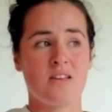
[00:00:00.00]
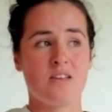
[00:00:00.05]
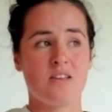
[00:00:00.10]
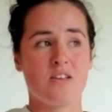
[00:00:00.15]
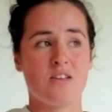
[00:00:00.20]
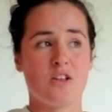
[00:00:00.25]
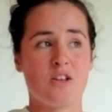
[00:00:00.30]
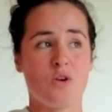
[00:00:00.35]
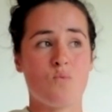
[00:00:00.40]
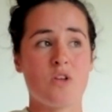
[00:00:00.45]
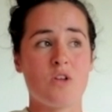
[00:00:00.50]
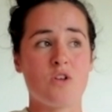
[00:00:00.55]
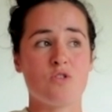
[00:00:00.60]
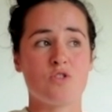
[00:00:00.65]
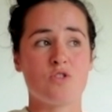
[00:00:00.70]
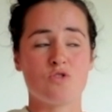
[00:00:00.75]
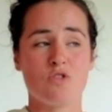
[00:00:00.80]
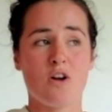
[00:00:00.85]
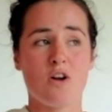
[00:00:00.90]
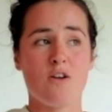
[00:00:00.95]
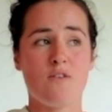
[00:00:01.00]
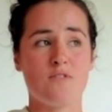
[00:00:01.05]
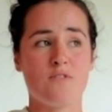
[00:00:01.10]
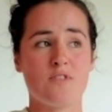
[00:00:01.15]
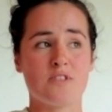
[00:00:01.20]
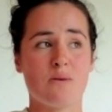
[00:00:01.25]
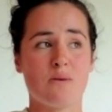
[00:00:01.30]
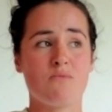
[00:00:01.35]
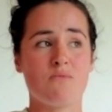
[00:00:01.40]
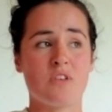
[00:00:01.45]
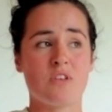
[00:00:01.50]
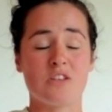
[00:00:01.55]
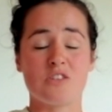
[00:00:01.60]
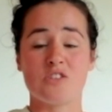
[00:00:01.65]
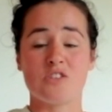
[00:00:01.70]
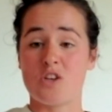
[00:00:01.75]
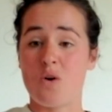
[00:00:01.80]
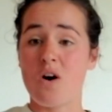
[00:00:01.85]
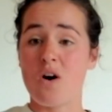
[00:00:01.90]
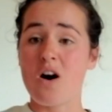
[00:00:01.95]
when you strive for something
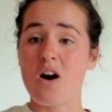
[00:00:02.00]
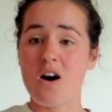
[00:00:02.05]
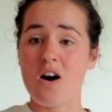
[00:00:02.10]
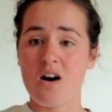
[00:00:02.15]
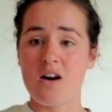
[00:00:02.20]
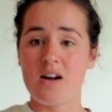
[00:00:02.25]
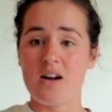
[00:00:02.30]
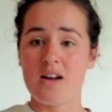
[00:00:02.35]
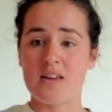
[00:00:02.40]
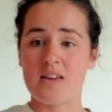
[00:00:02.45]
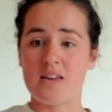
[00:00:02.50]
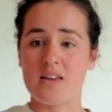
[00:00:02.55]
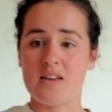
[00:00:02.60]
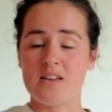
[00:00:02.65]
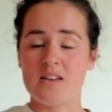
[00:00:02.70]
so high,